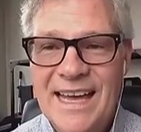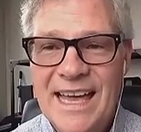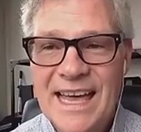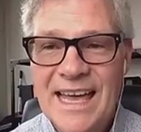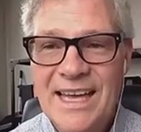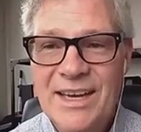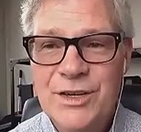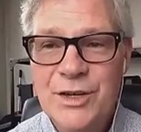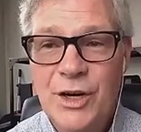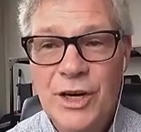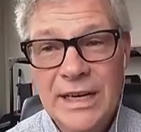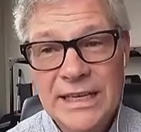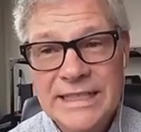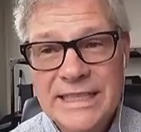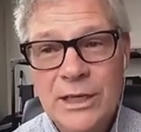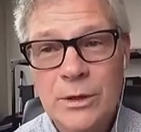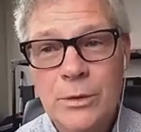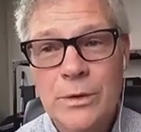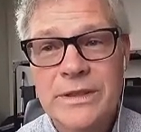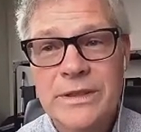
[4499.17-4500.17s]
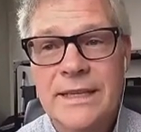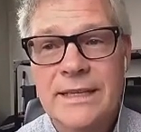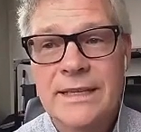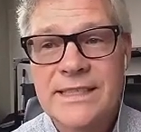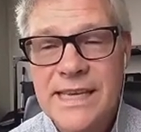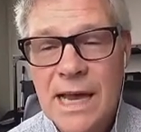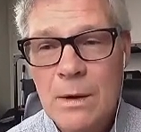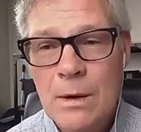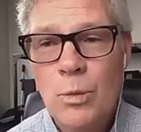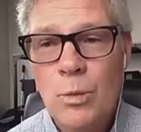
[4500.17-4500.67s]
and you're going to deal with it
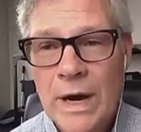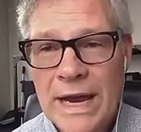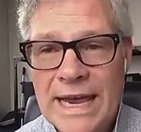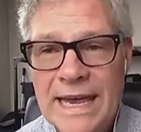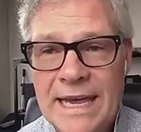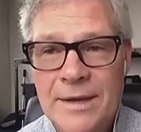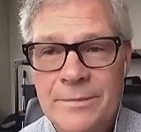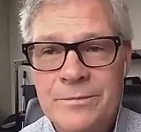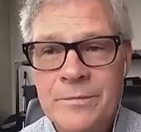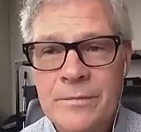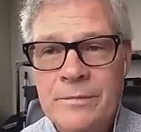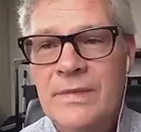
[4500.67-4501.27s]
some way.